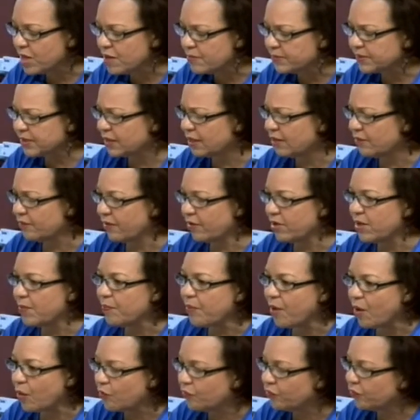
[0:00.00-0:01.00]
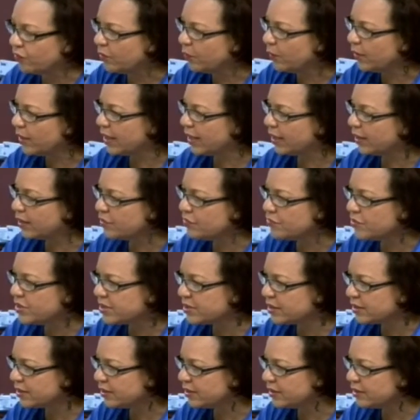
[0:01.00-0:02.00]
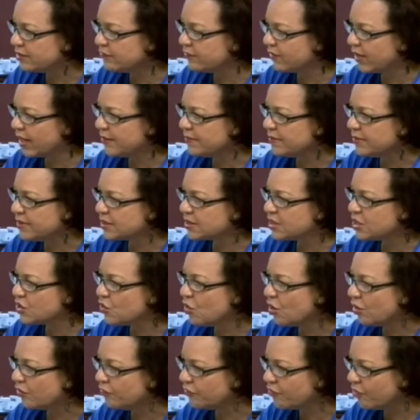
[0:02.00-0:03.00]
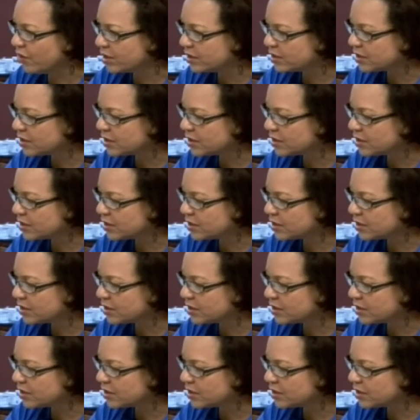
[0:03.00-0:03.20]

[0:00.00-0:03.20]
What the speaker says: in a very powerful way at the recent Divine Mercy Conference.